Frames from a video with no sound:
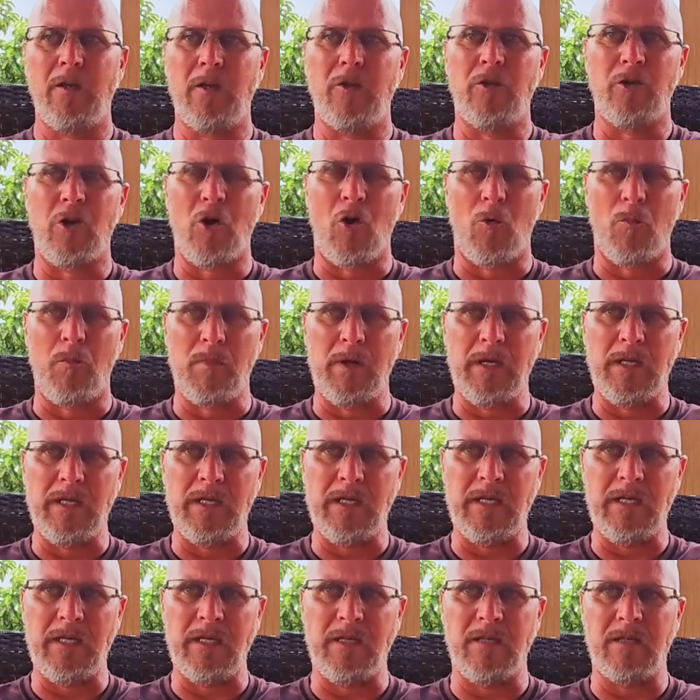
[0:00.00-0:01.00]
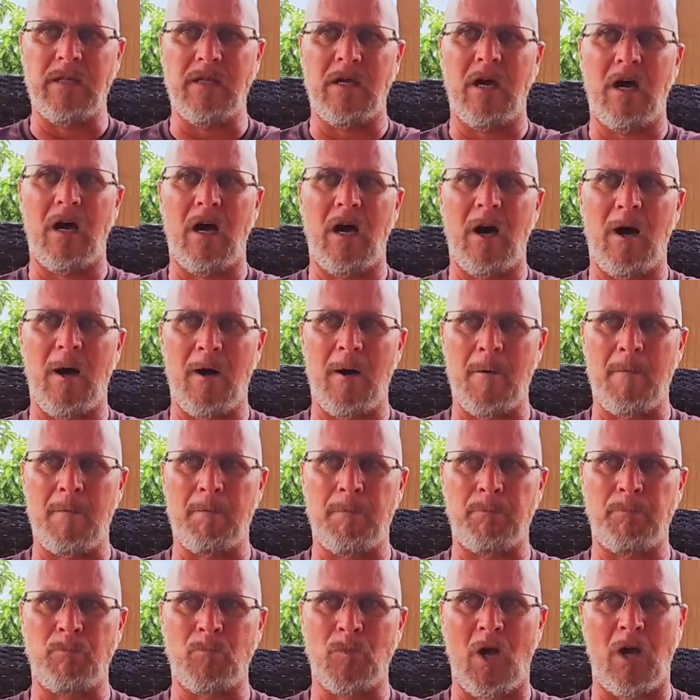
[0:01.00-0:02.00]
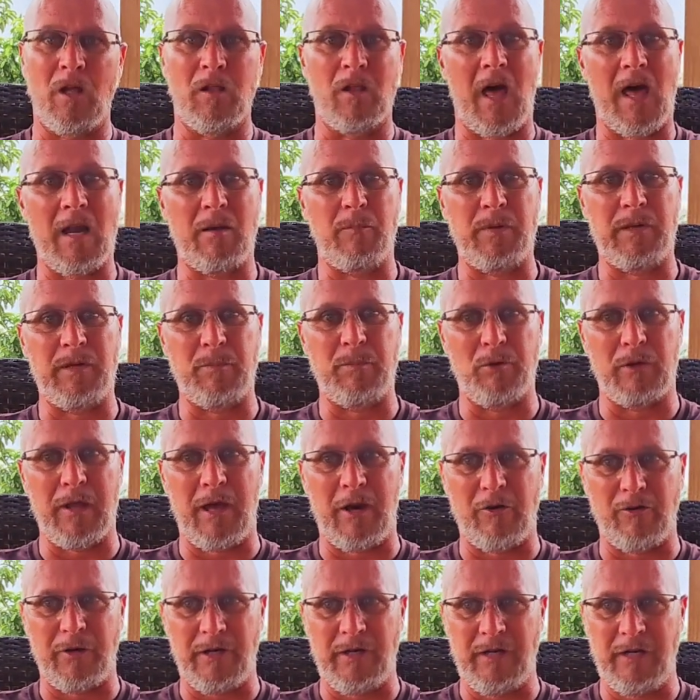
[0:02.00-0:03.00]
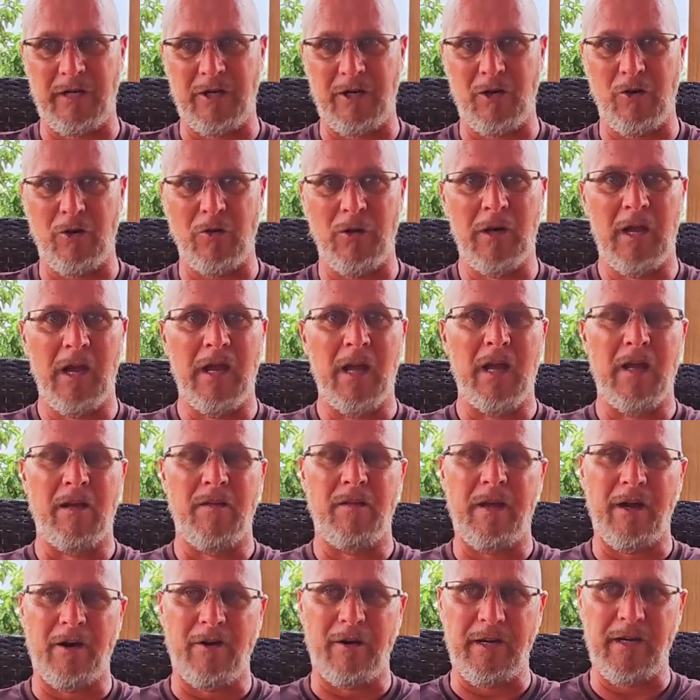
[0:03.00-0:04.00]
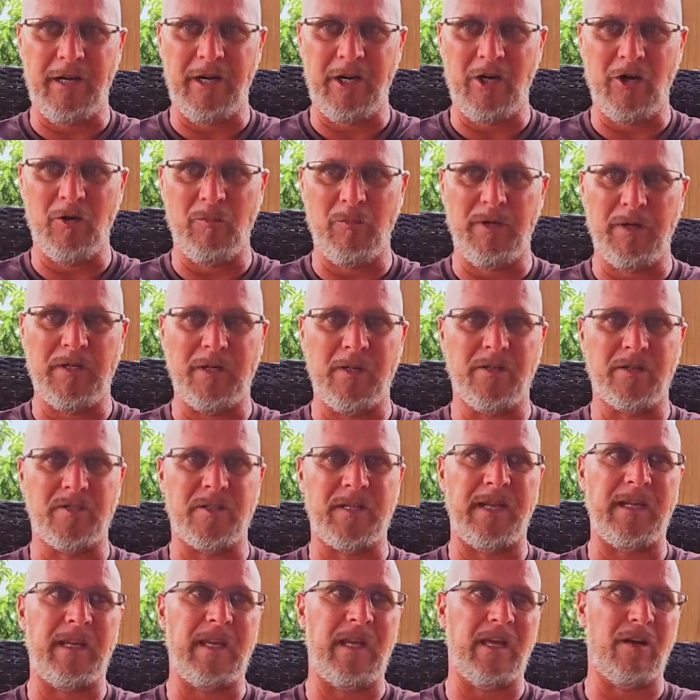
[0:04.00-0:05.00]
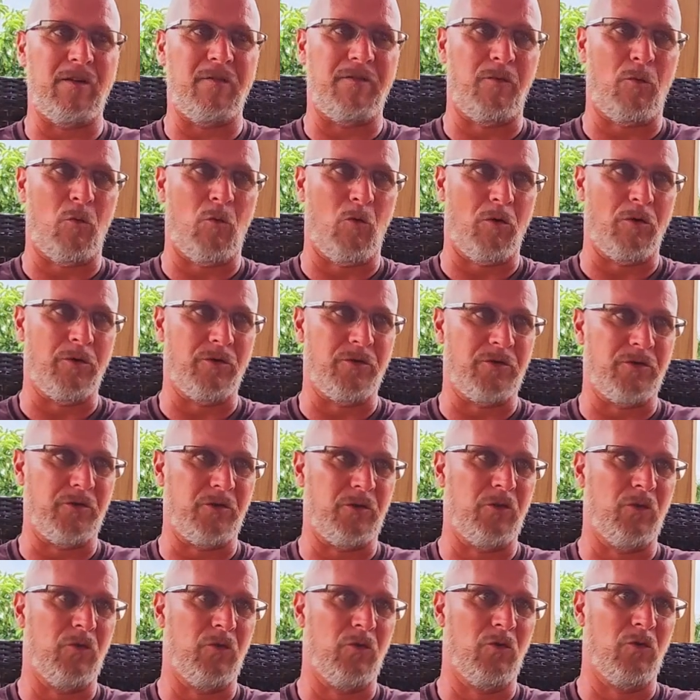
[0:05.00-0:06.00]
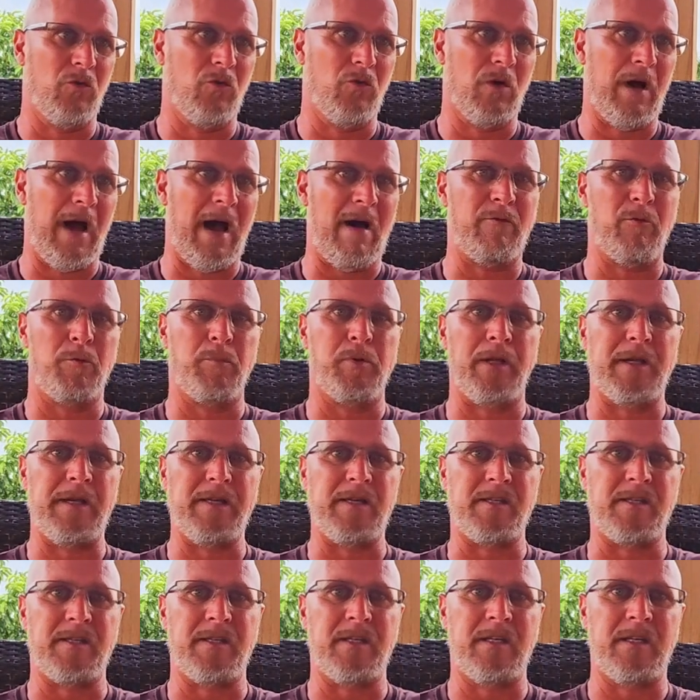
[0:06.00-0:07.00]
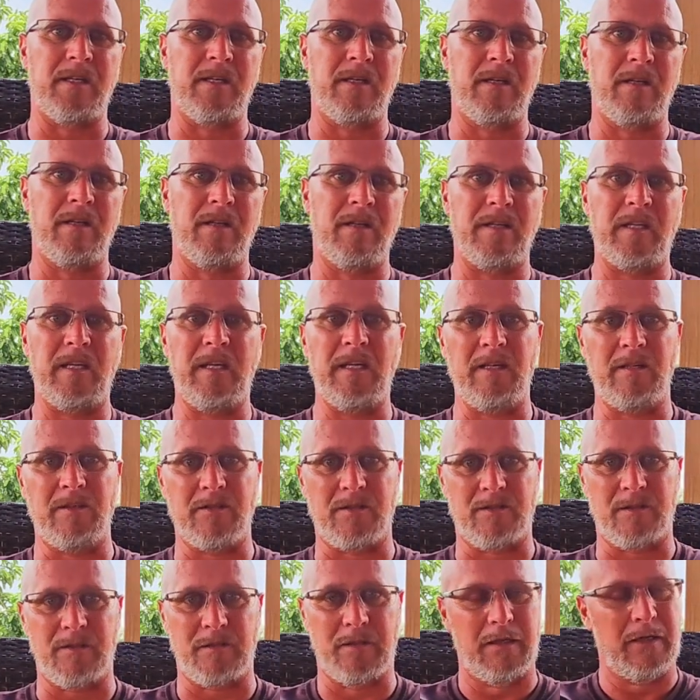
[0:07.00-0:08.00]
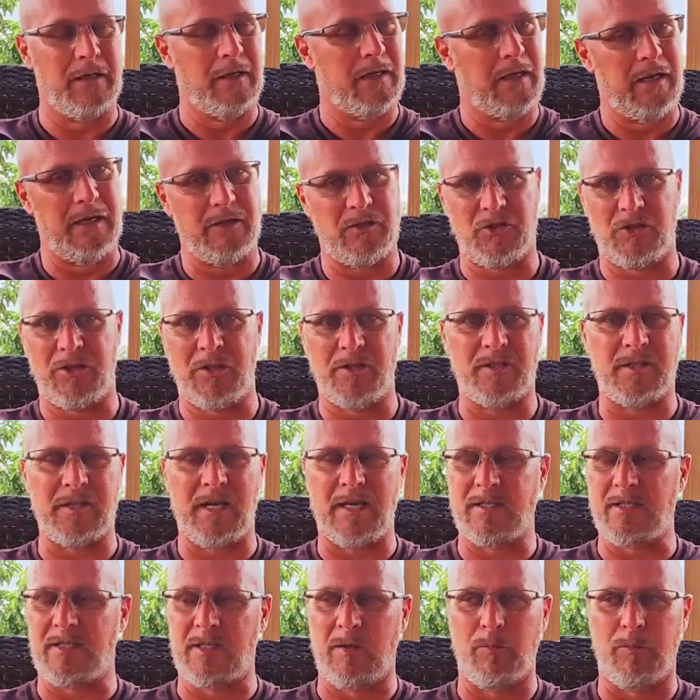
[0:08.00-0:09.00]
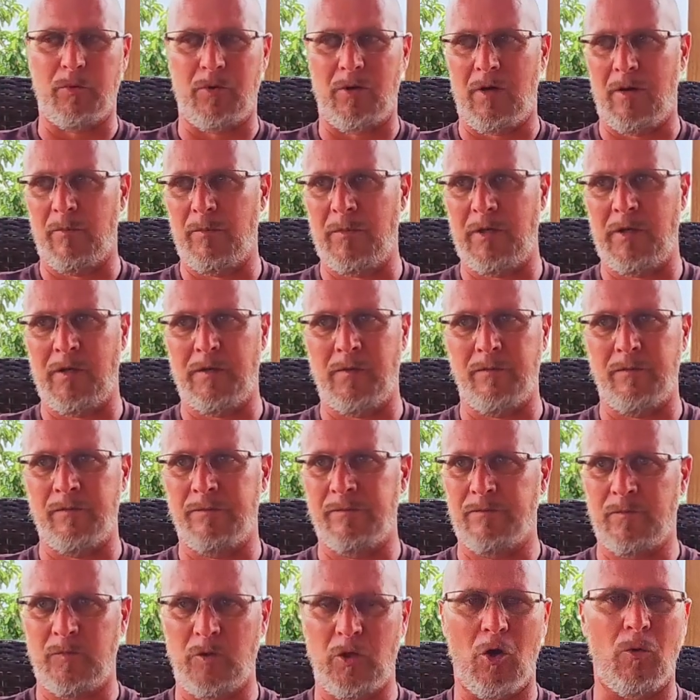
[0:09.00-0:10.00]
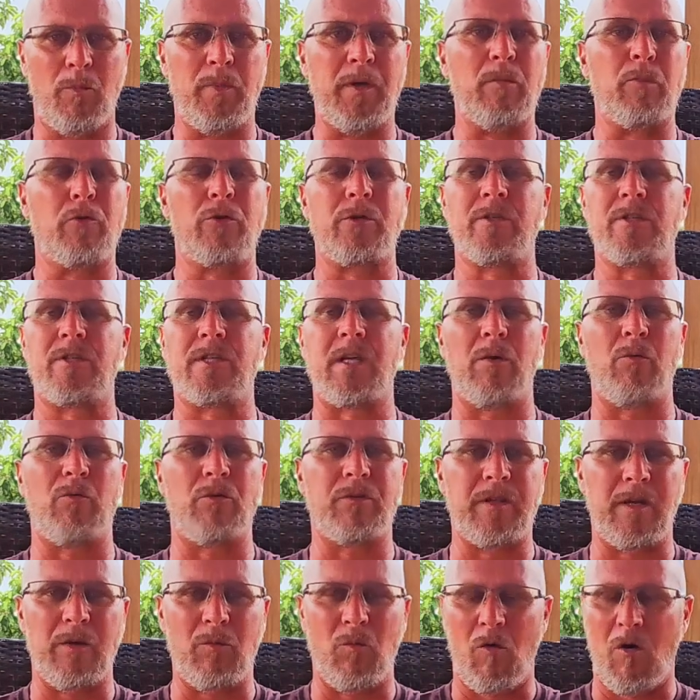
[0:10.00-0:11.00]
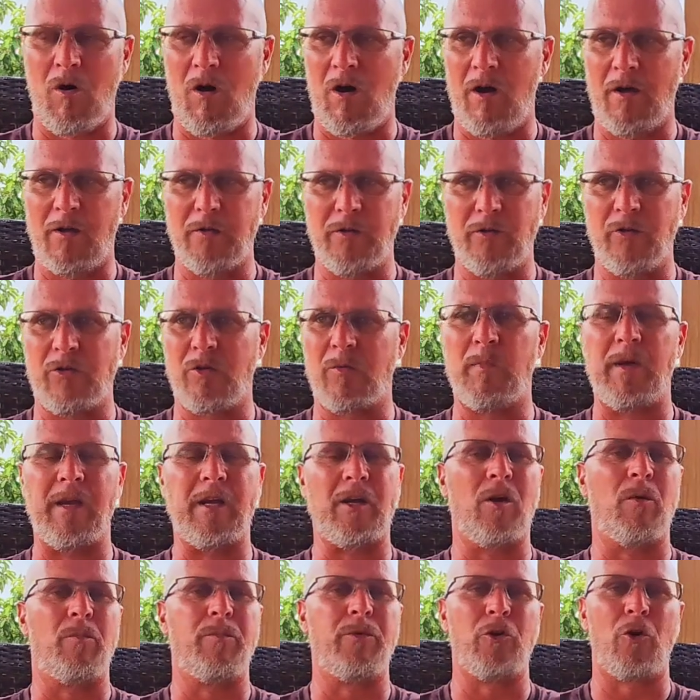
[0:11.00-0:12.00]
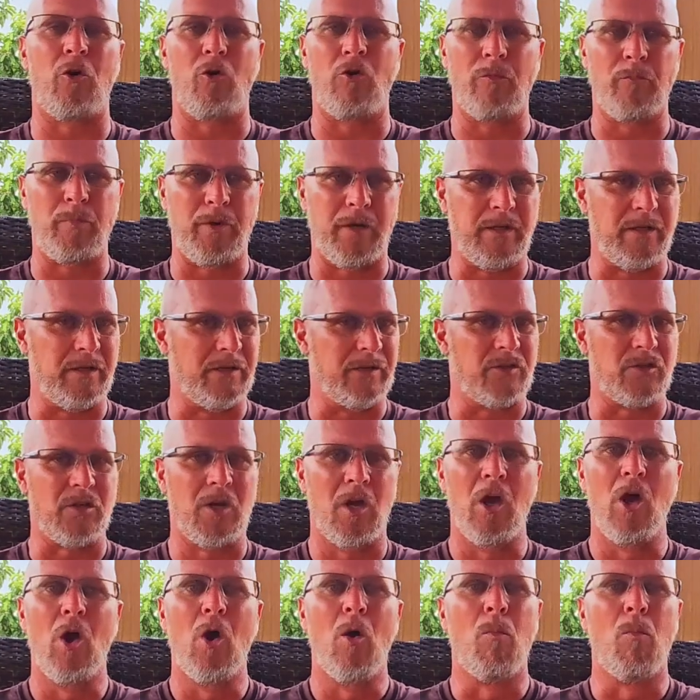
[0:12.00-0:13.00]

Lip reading: Meaning a lot of people that are here, they're here because they can't afford to have a place in the Keys. It's just that simple. I mean, people can say what they want. You can make up your own opinions,